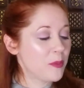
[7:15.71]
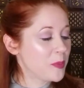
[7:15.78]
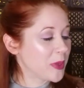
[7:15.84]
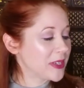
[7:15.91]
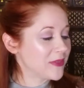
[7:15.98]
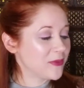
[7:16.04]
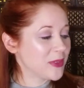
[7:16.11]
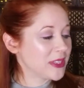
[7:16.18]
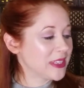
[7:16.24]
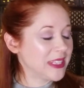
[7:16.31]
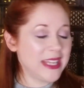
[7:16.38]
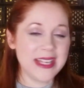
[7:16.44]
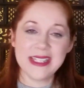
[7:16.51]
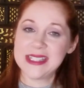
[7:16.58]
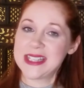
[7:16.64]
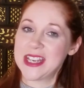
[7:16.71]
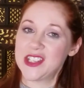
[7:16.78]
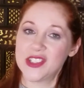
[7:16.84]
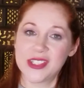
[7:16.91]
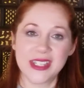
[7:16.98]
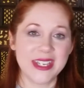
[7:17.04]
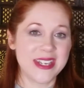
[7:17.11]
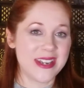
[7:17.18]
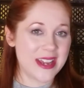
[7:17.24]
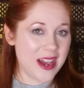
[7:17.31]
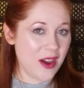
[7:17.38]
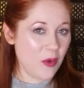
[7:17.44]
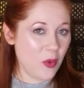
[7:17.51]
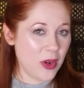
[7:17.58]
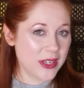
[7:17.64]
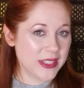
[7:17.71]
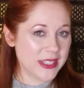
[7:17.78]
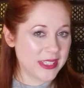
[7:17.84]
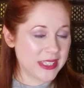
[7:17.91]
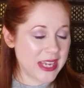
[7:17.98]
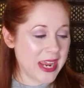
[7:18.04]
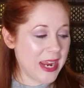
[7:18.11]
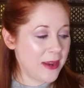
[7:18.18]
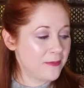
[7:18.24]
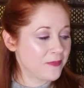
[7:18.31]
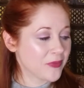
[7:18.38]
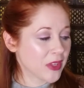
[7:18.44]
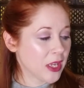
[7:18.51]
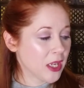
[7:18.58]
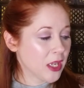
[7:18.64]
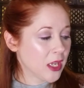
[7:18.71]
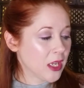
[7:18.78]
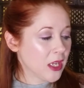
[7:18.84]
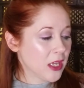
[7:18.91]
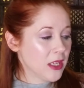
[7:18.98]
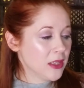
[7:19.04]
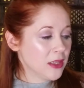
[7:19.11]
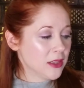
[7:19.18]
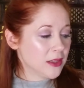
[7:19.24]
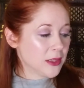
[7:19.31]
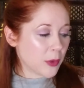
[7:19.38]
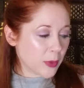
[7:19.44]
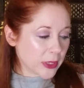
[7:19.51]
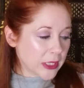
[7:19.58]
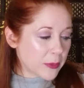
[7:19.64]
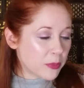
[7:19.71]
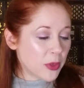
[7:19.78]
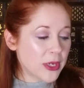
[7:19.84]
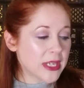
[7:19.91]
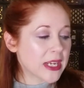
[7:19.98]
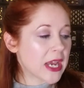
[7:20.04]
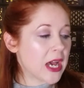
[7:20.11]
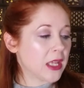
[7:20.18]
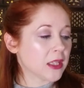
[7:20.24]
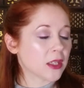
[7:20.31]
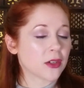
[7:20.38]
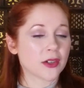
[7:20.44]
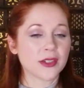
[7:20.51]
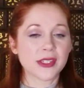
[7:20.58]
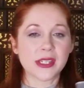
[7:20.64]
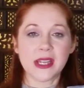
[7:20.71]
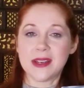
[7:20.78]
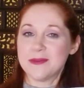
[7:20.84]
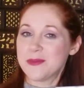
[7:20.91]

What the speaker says: But with these, they just did not want to stay. They're really pretty colors,